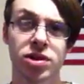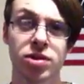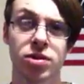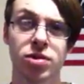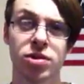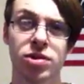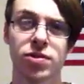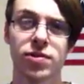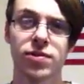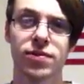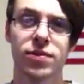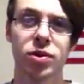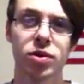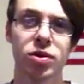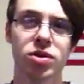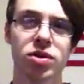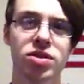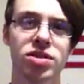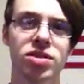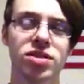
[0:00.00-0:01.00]
starts
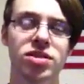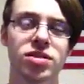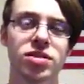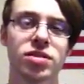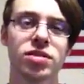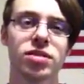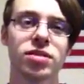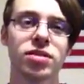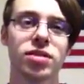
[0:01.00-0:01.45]
first.